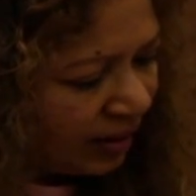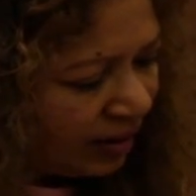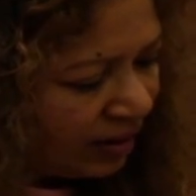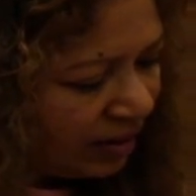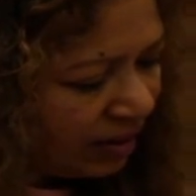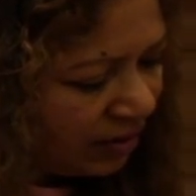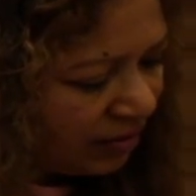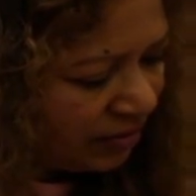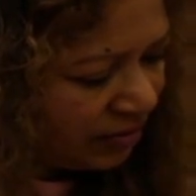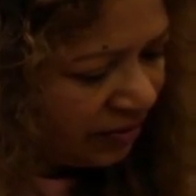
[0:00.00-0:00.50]

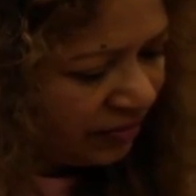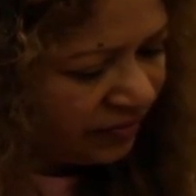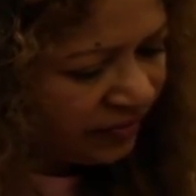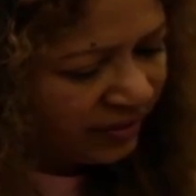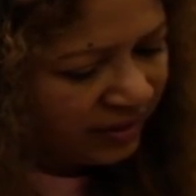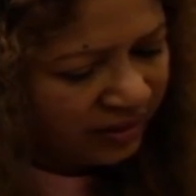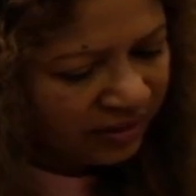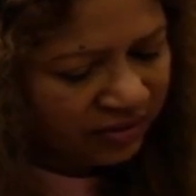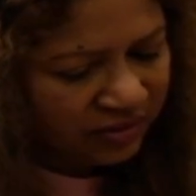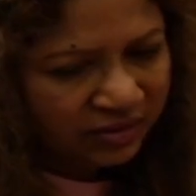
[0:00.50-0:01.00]
out of
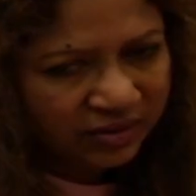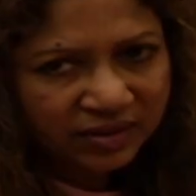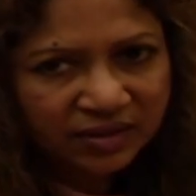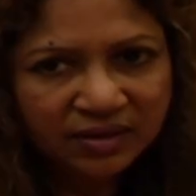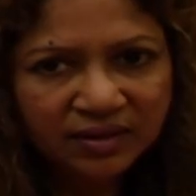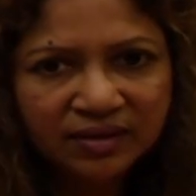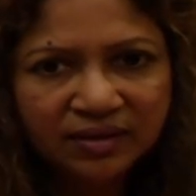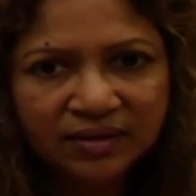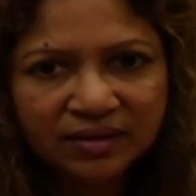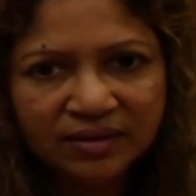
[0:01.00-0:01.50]
these three.
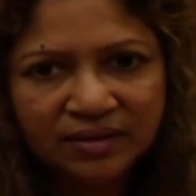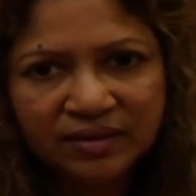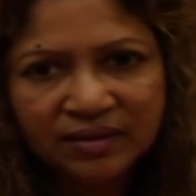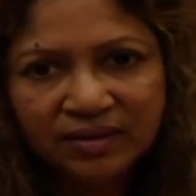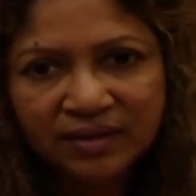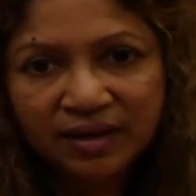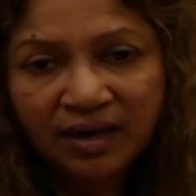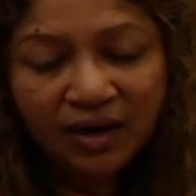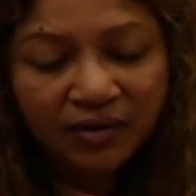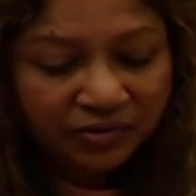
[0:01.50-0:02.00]

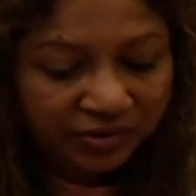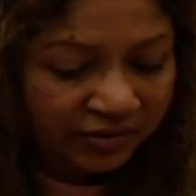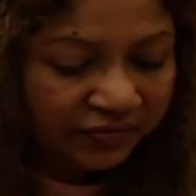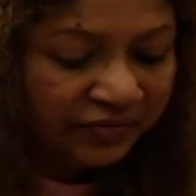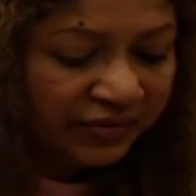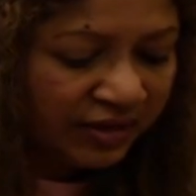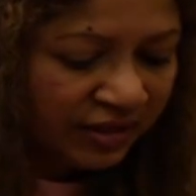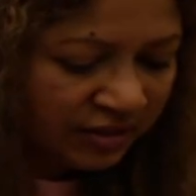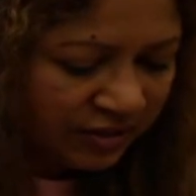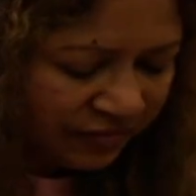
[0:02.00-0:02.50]
Out of
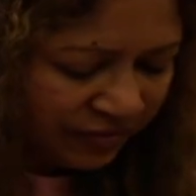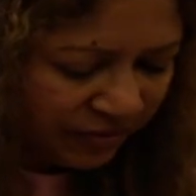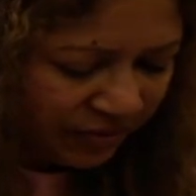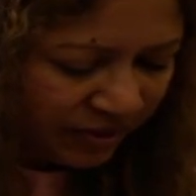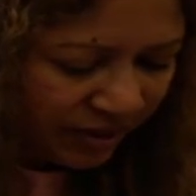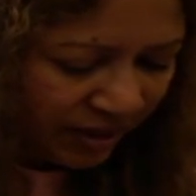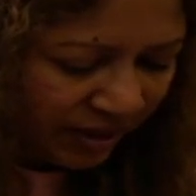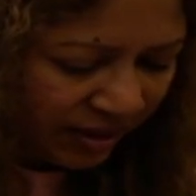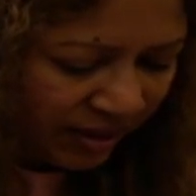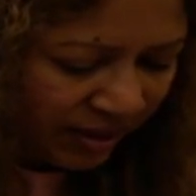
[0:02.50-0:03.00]
these four,
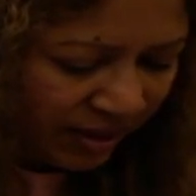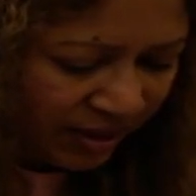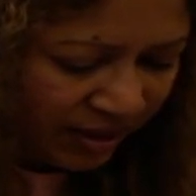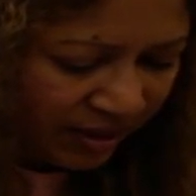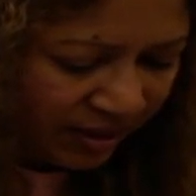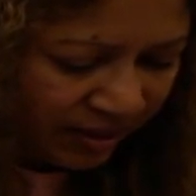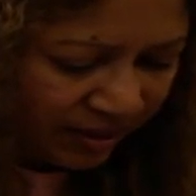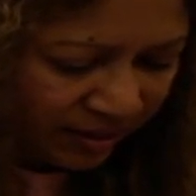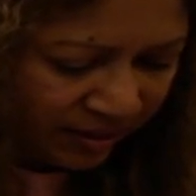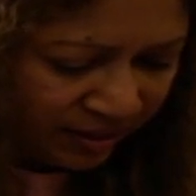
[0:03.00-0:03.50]
there are
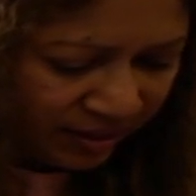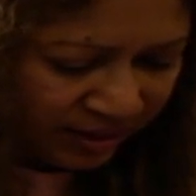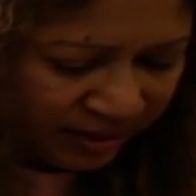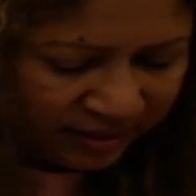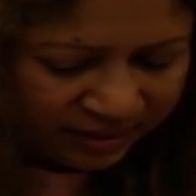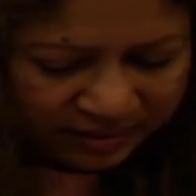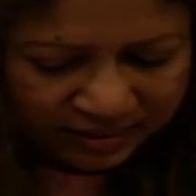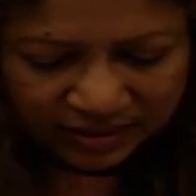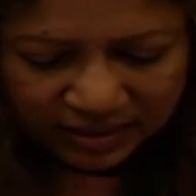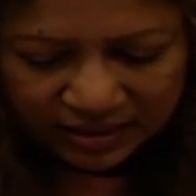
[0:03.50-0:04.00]
like,
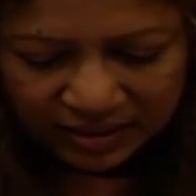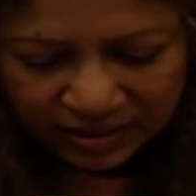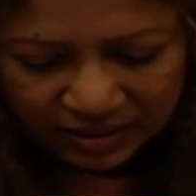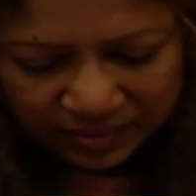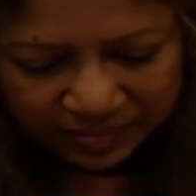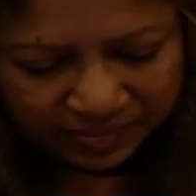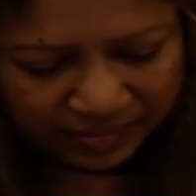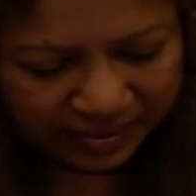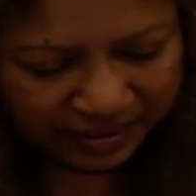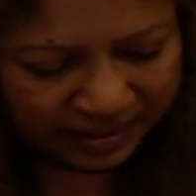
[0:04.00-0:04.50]
let's say,
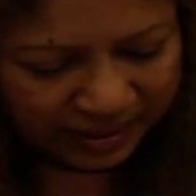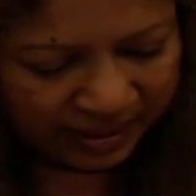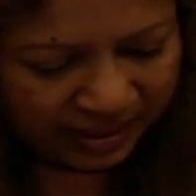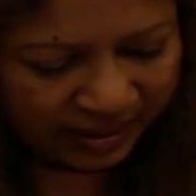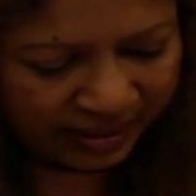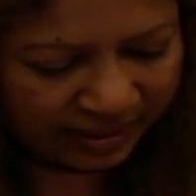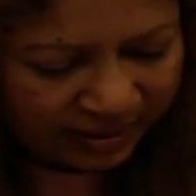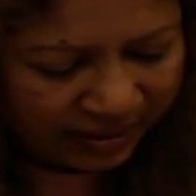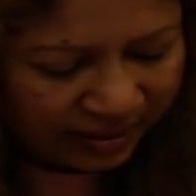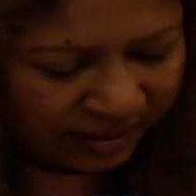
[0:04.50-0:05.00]

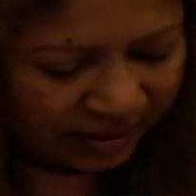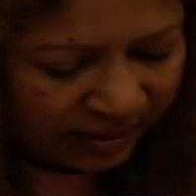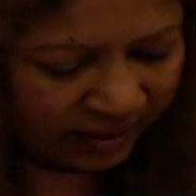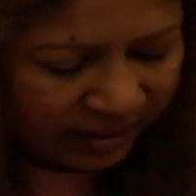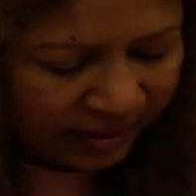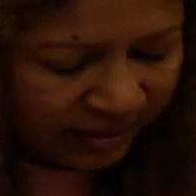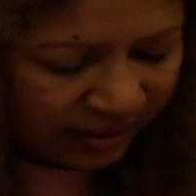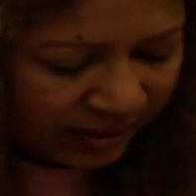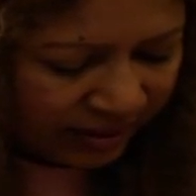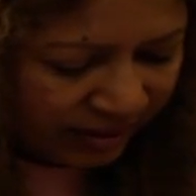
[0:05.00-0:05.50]
metallic,
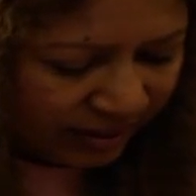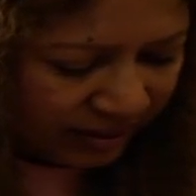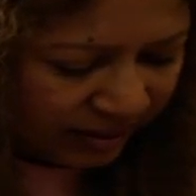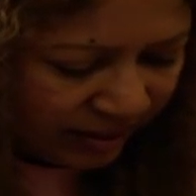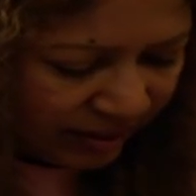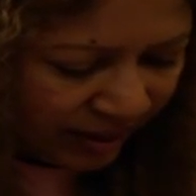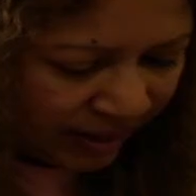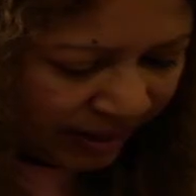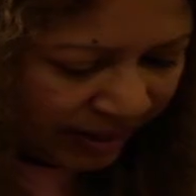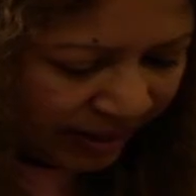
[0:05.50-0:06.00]

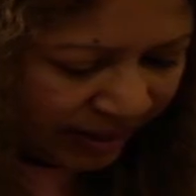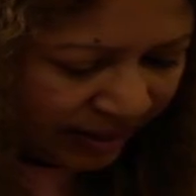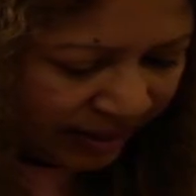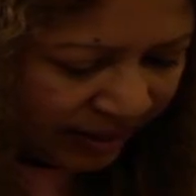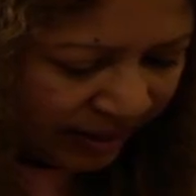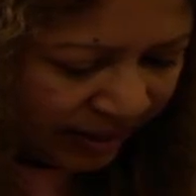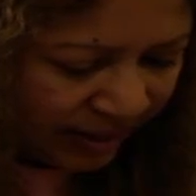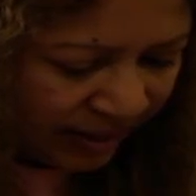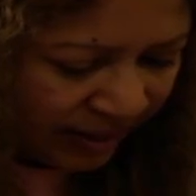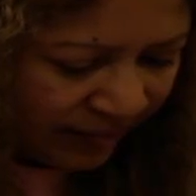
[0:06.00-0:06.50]
ionic,
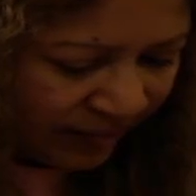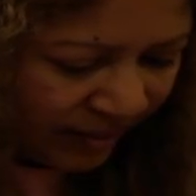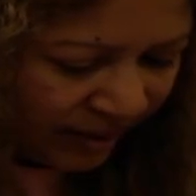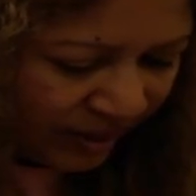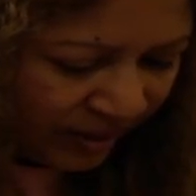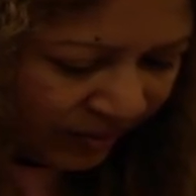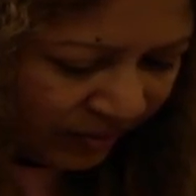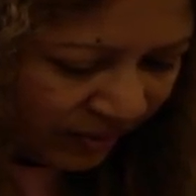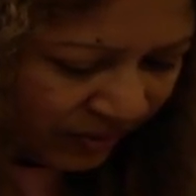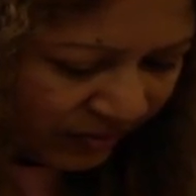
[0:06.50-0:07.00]
and van
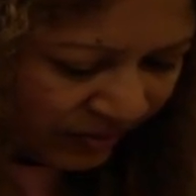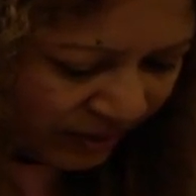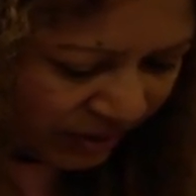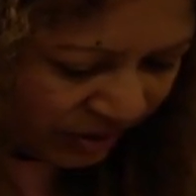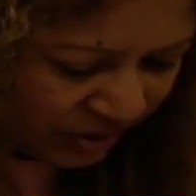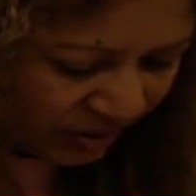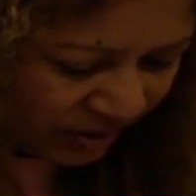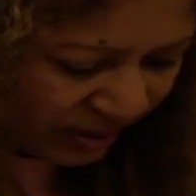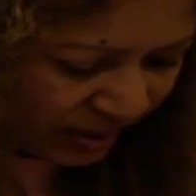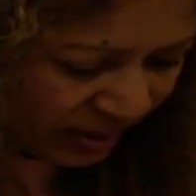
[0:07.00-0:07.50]
der Waals.
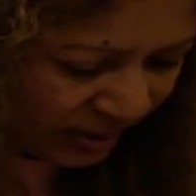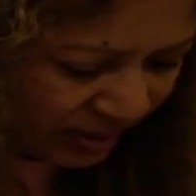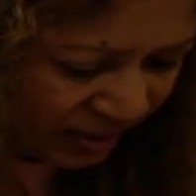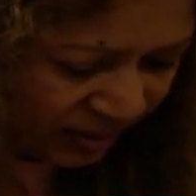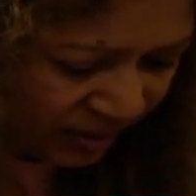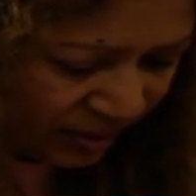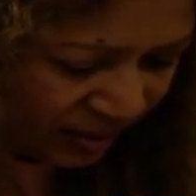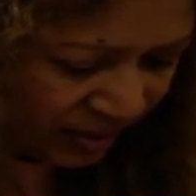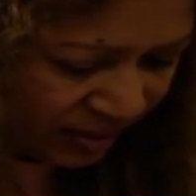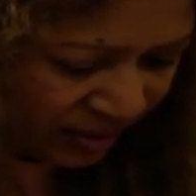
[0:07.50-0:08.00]
Which radius
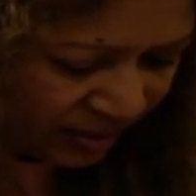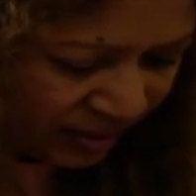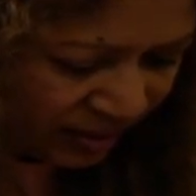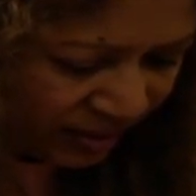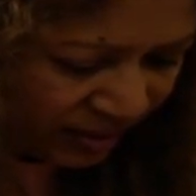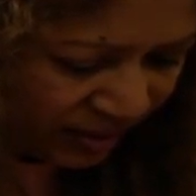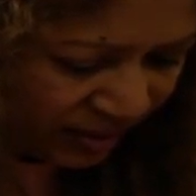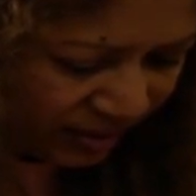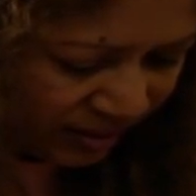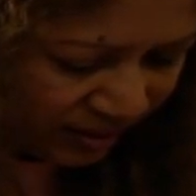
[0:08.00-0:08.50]
is
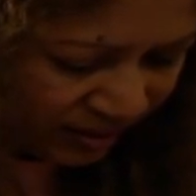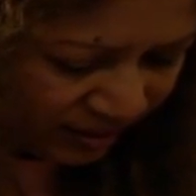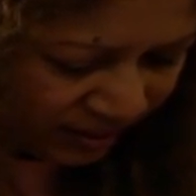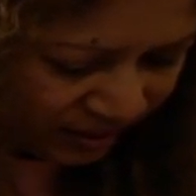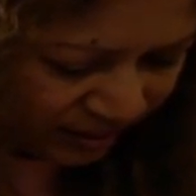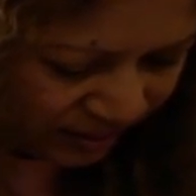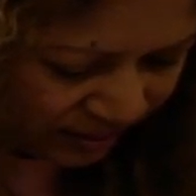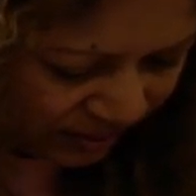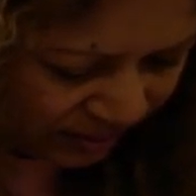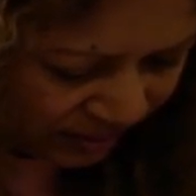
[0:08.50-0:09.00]
the